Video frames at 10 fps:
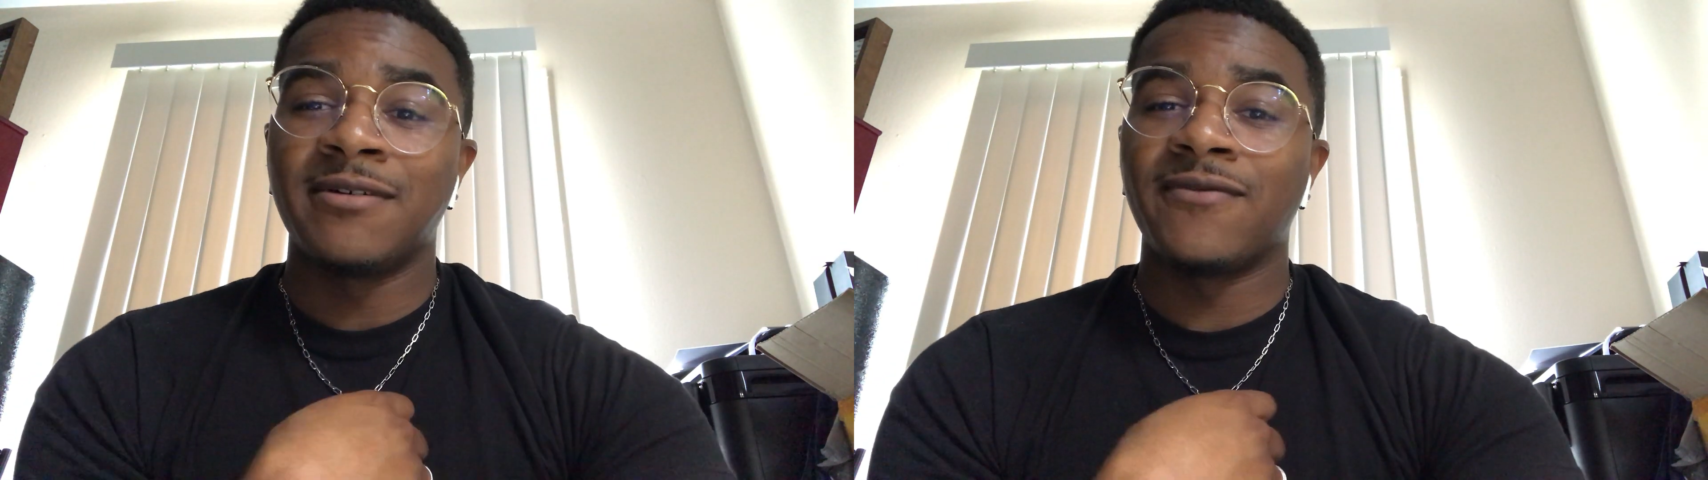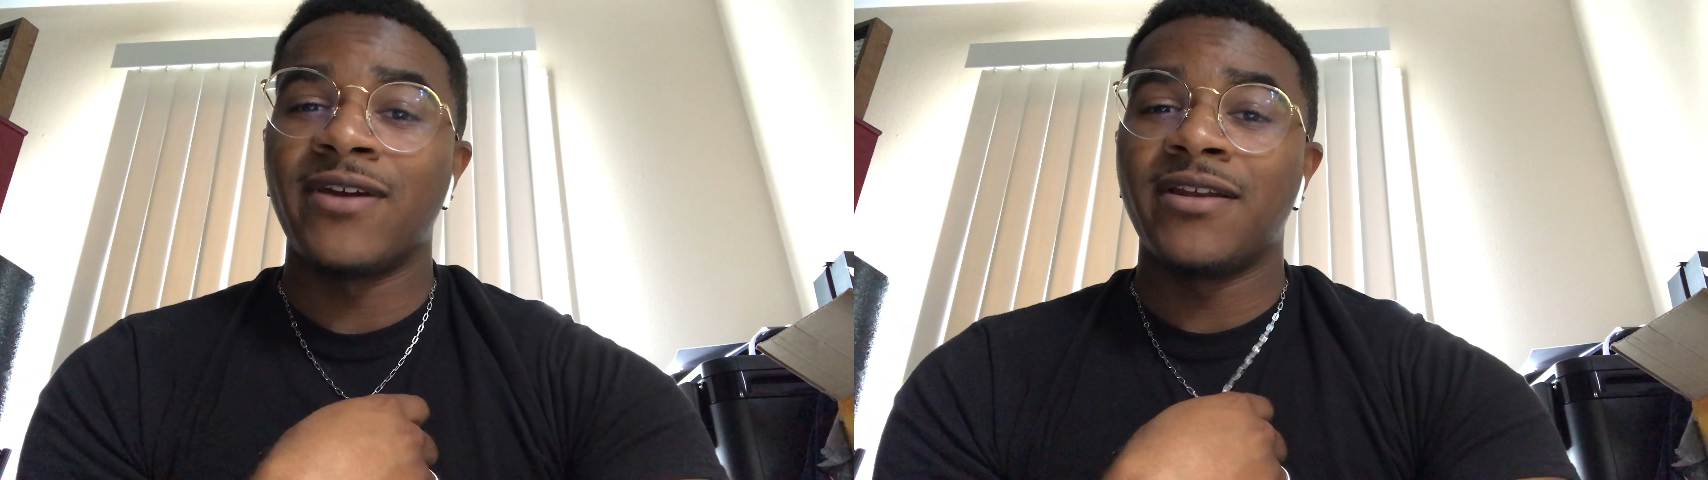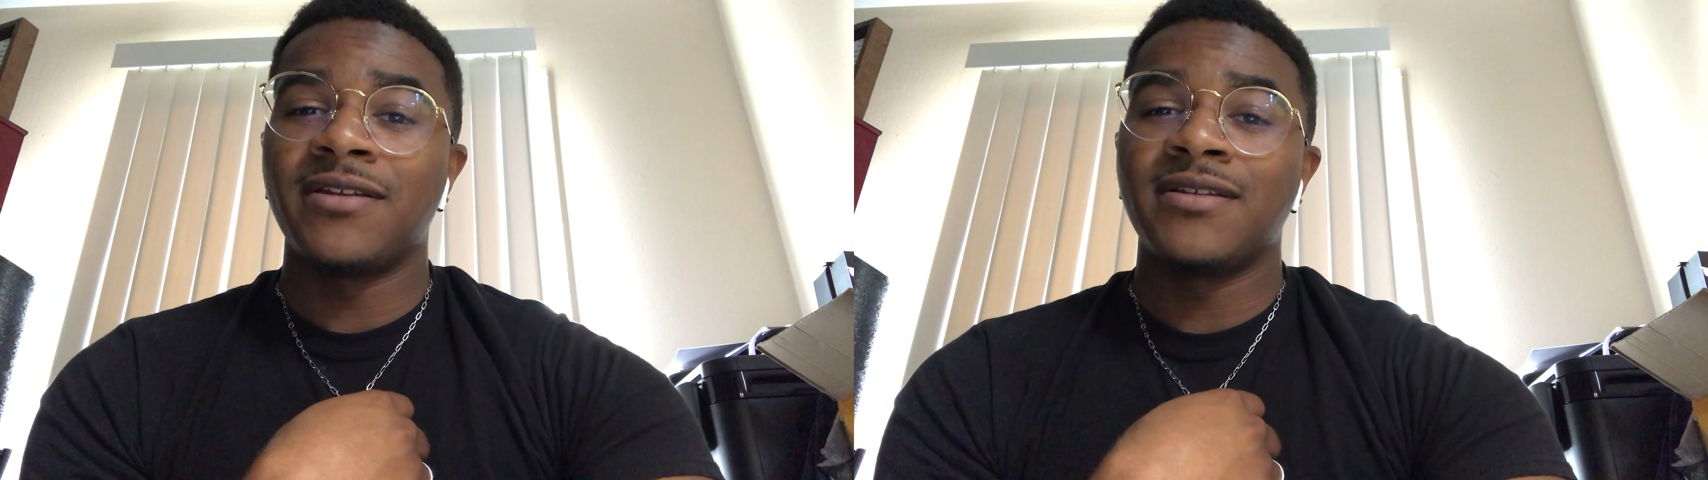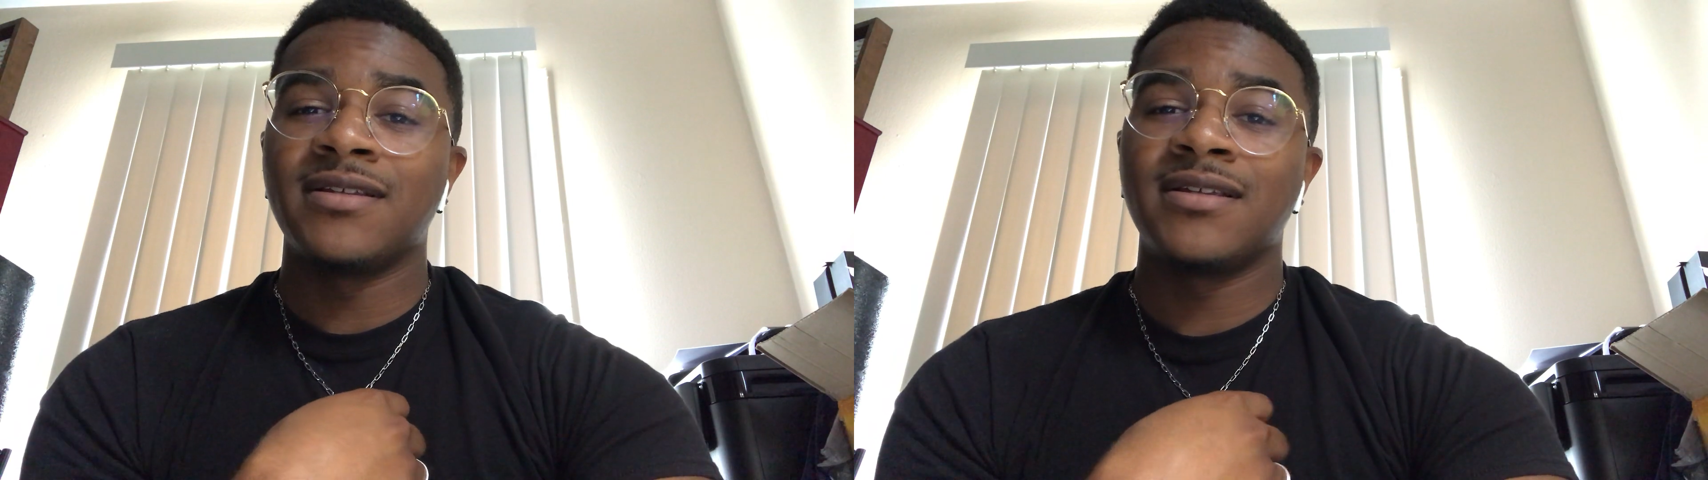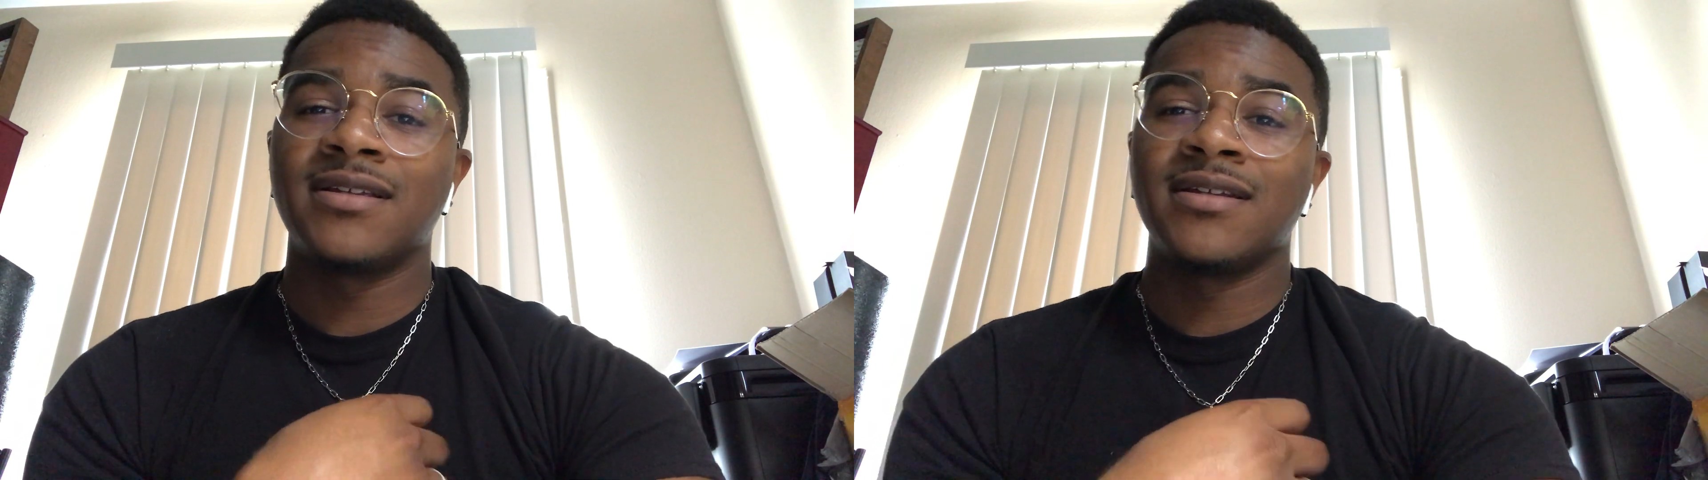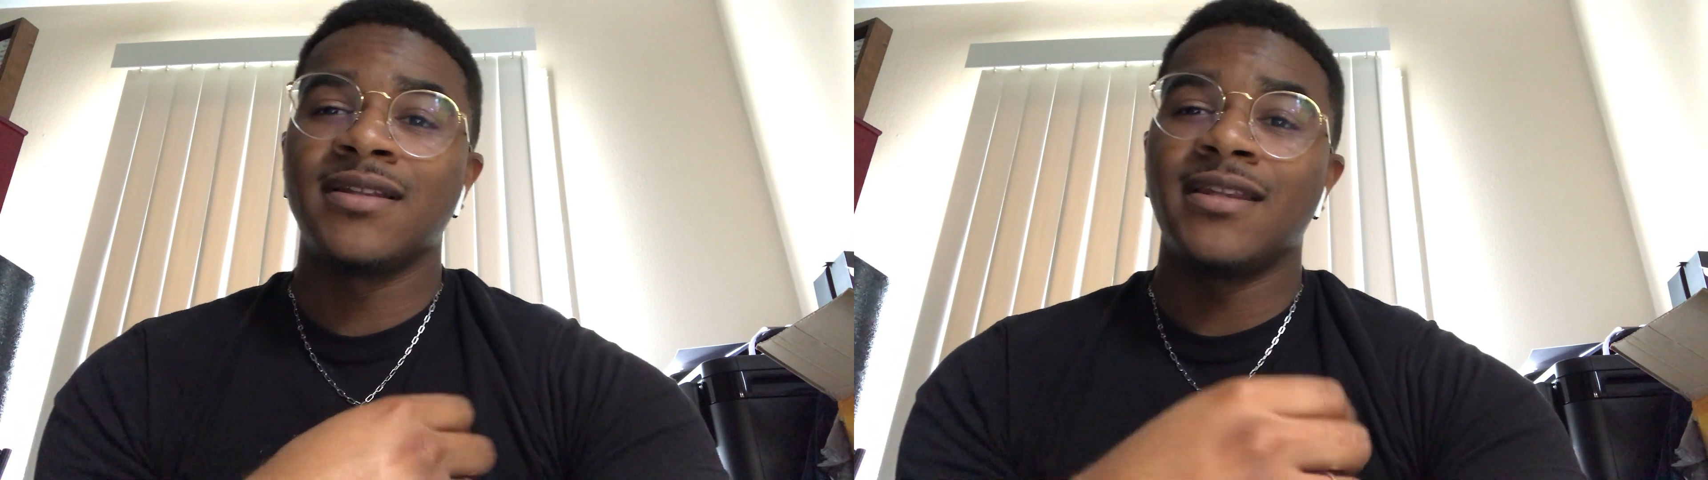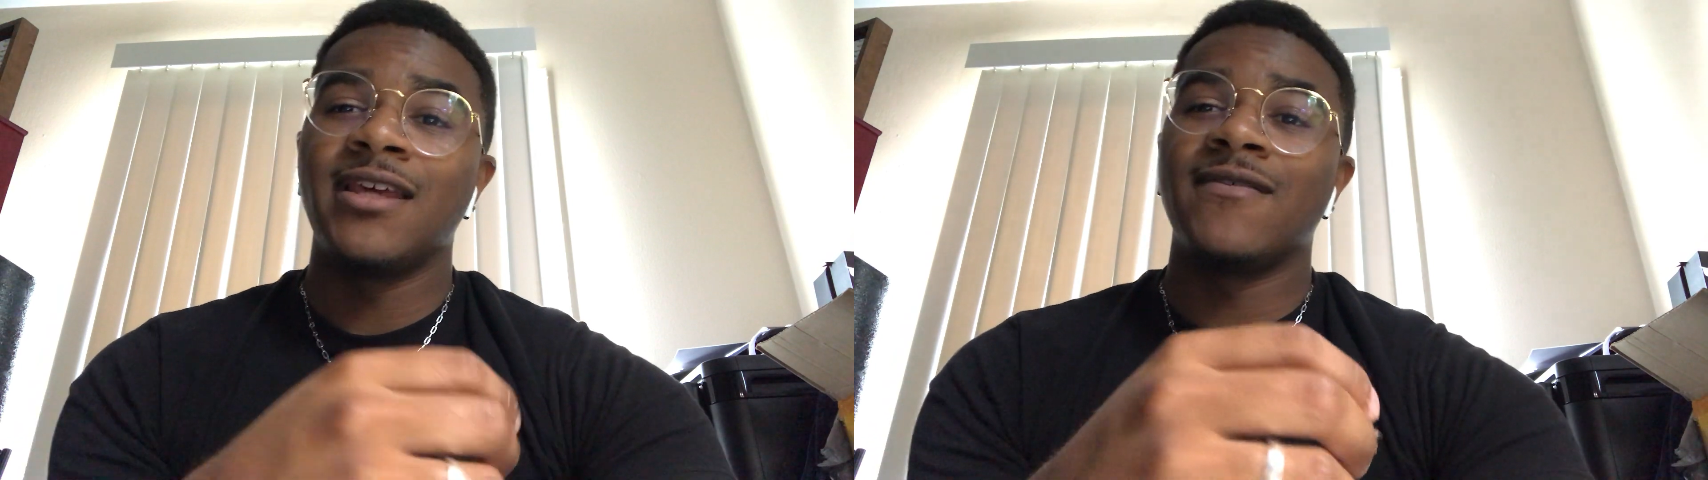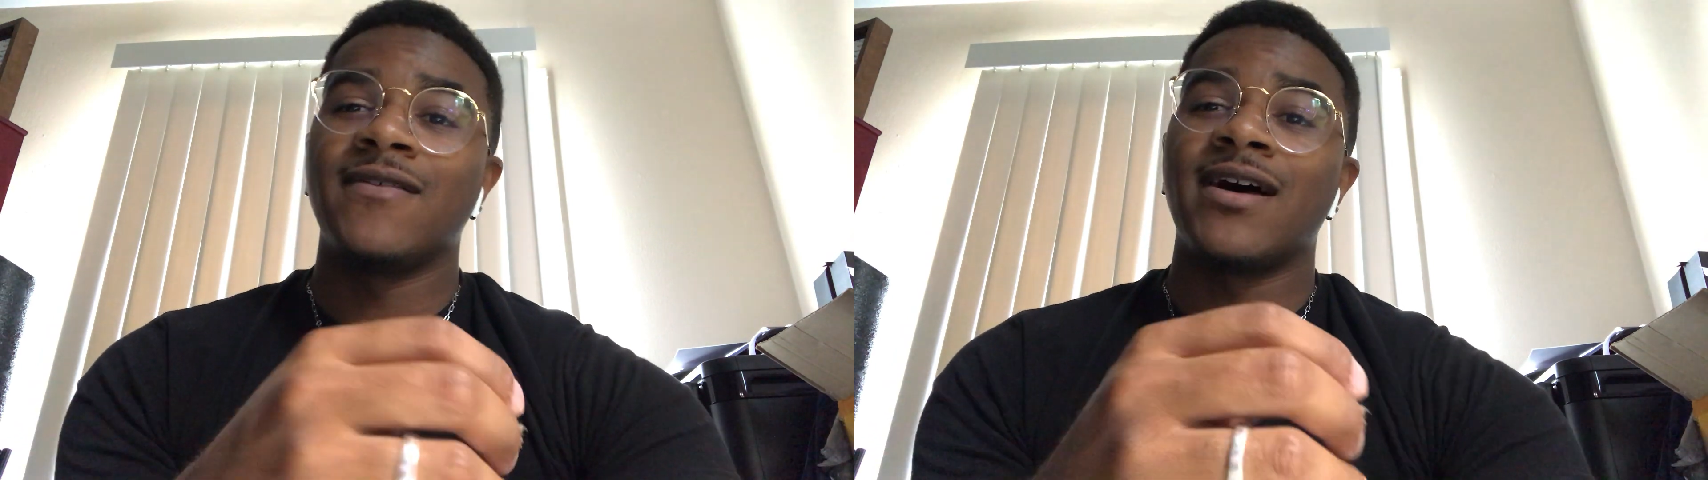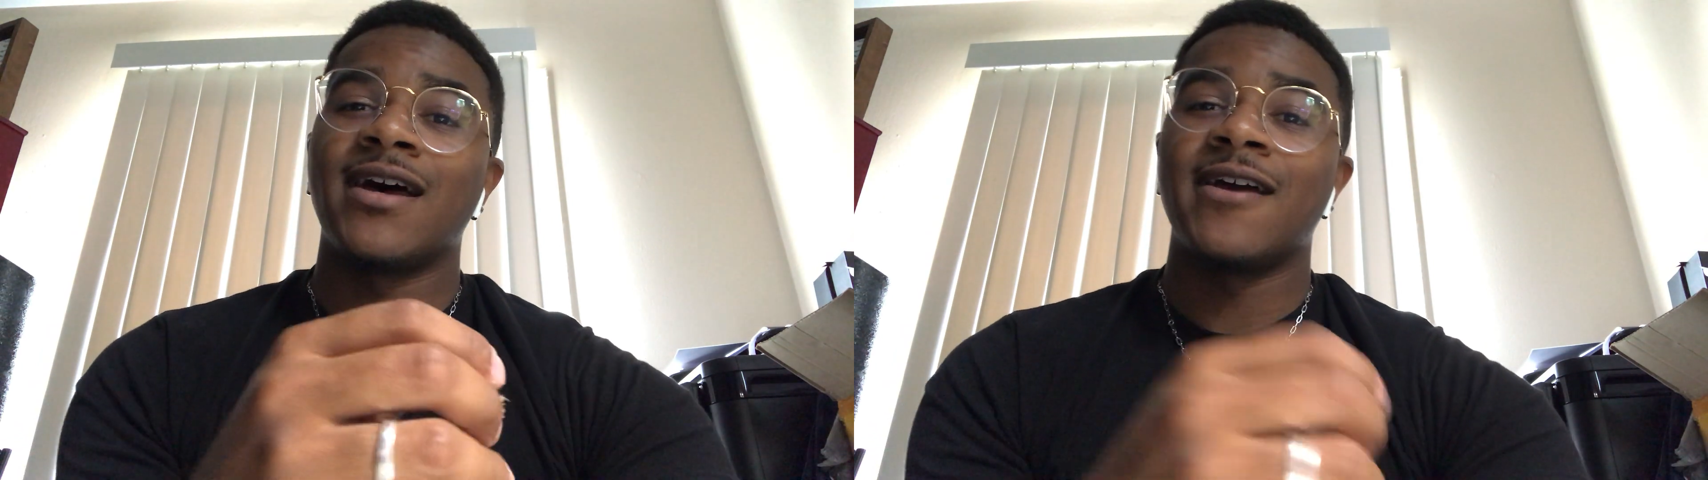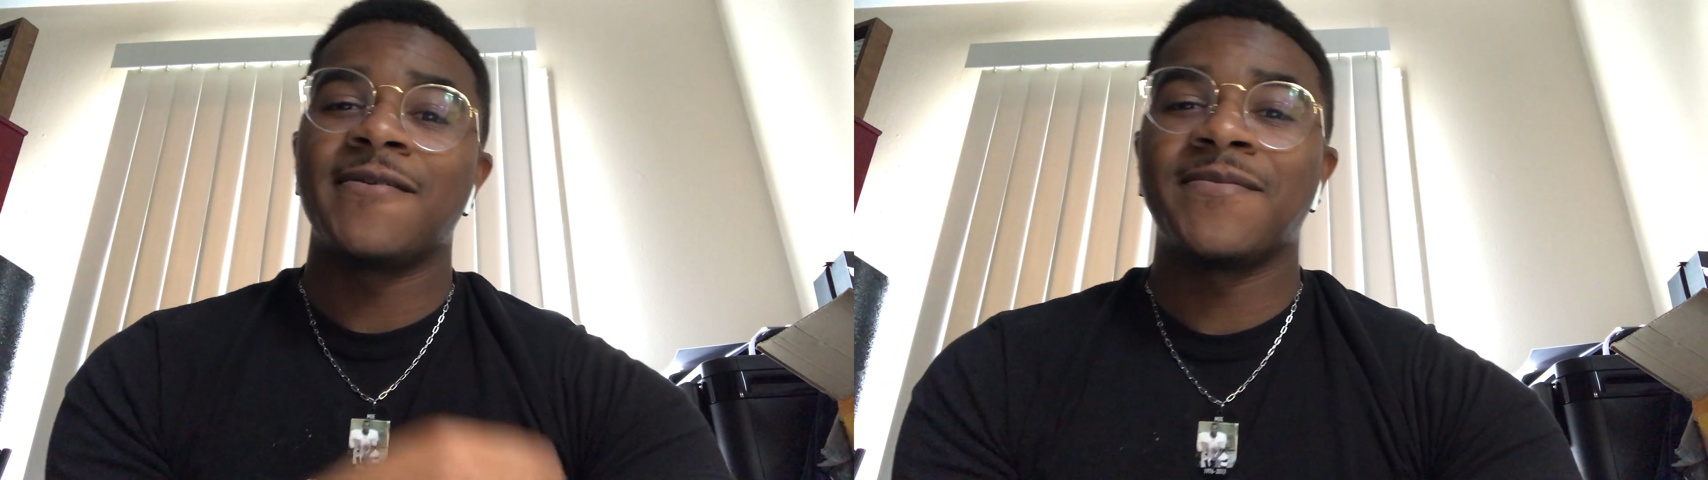My friend Levi